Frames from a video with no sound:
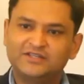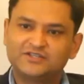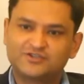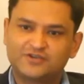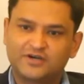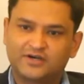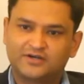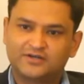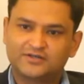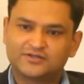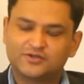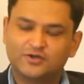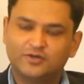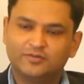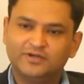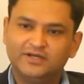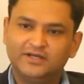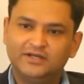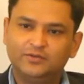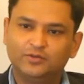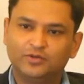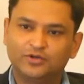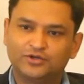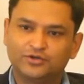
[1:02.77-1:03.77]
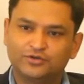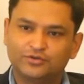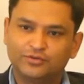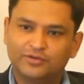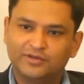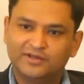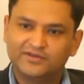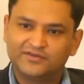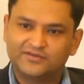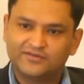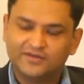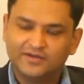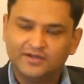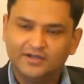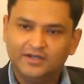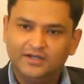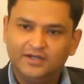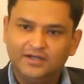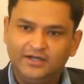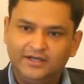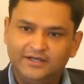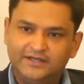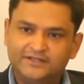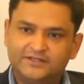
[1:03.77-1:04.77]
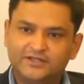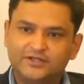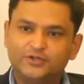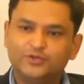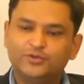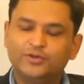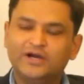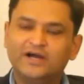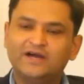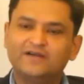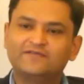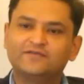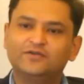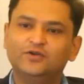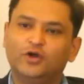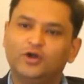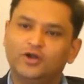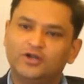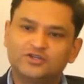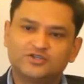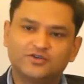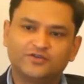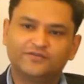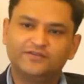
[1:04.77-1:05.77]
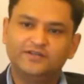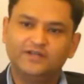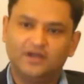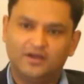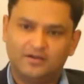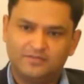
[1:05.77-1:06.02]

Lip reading: instructors, normally what you do is, either you have knowledge of the